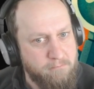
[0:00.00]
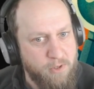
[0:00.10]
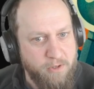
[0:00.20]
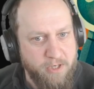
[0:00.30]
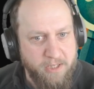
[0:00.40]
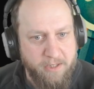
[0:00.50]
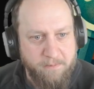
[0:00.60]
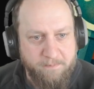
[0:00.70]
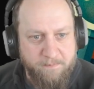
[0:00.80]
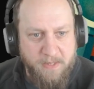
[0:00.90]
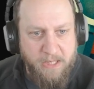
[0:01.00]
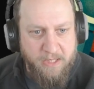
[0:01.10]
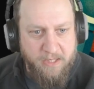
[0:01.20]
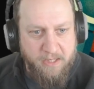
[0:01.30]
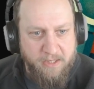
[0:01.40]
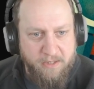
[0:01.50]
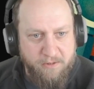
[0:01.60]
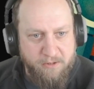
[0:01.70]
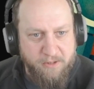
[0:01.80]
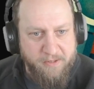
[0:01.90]
Okay.
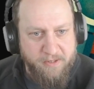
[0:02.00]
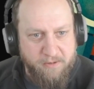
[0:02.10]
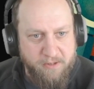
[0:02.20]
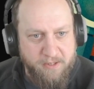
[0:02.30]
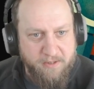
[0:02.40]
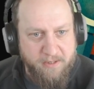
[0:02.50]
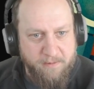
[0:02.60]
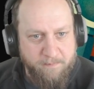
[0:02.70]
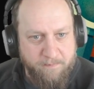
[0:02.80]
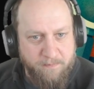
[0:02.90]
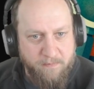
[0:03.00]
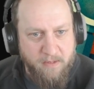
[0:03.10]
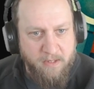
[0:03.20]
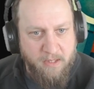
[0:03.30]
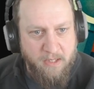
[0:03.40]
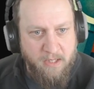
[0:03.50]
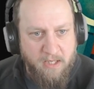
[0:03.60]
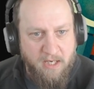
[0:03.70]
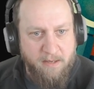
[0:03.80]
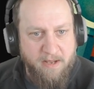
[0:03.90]
This sounds interesting.
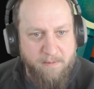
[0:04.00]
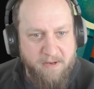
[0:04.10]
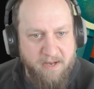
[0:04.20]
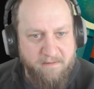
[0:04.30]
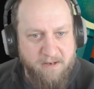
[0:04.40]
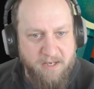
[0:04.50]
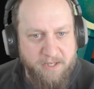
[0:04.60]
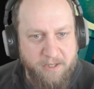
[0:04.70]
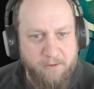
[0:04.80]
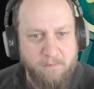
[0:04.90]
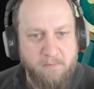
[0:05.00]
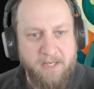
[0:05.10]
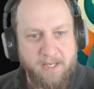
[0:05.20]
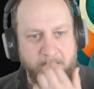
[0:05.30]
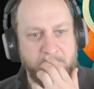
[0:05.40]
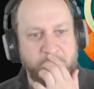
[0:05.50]
I'm happier writing code by hand.